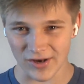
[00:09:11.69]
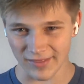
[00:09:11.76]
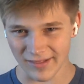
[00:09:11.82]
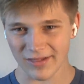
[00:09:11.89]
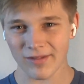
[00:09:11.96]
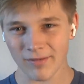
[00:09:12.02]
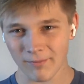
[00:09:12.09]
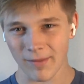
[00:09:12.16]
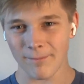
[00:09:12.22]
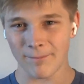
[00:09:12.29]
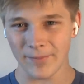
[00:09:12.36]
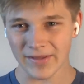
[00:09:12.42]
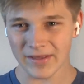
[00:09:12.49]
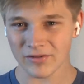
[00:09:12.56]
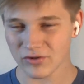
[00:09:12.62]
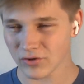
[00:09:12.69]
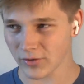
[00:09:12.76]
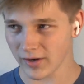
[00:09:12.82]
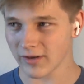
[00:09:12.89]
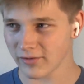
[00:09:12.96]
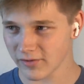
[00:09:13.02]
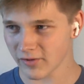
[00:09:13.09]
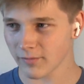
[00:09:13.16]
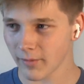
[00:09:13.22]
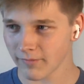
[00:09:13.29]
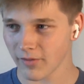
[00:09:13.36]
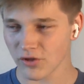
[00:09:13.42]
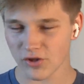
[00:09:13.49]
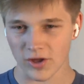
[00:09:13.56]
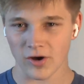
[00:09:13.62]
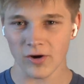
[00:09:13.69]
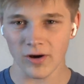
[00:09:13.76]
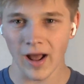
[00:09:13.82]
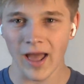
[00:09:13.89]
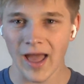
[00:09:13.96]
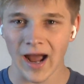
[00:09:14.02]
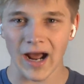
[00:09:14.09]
And that's like my biggest criticism of the show.